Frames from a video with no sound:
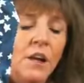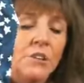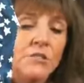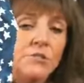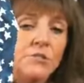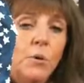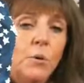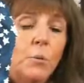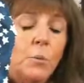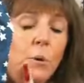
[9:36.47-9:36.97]

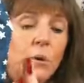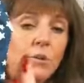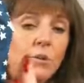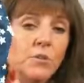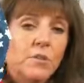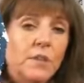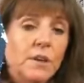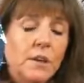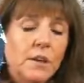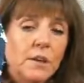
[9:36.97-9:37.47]
So when
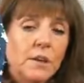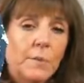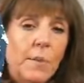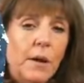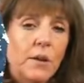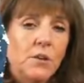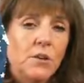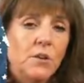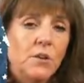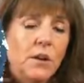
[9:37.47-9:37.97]
you're thinking
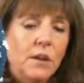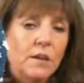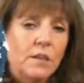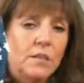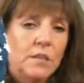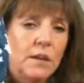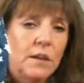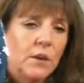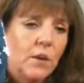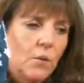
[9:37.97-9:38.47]
about it, you got to
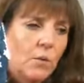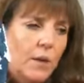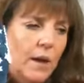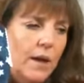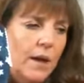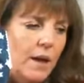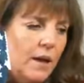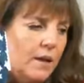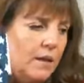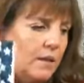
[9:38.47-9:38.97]
think,
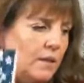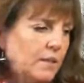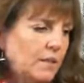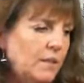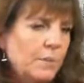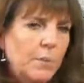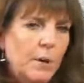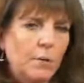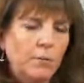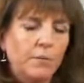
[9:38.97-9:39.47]
okay, I got to
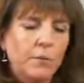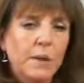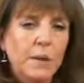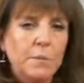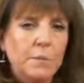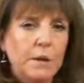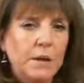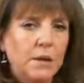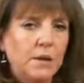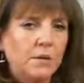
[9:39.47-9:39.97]
think about
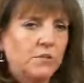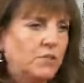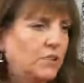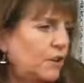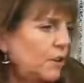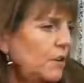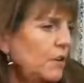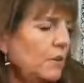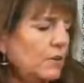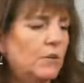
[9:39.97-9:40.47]
repeat
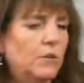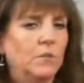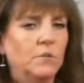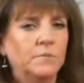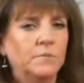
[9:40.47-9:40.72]
too.